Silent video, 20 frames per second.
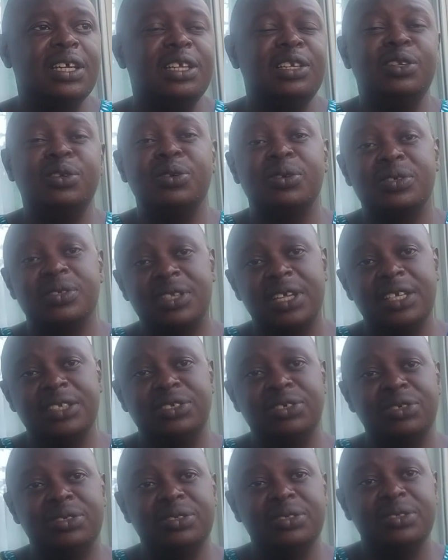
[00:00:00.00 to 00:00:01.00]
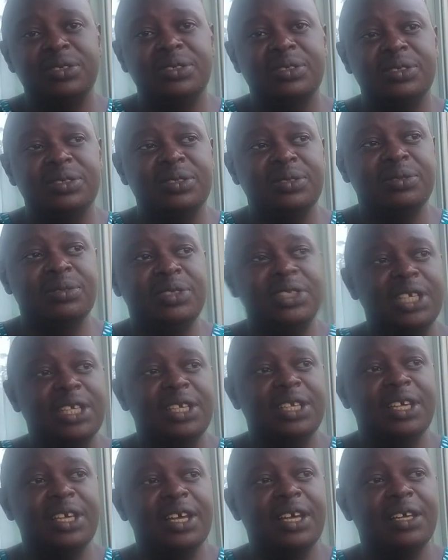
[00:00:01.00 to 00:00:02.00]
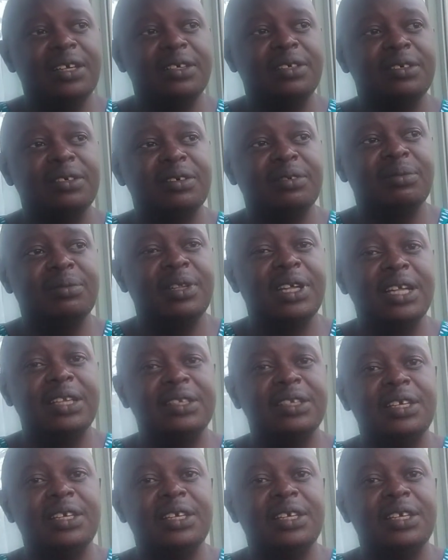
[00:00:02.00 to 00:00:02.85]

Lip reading: neurosurgeon to take care of that.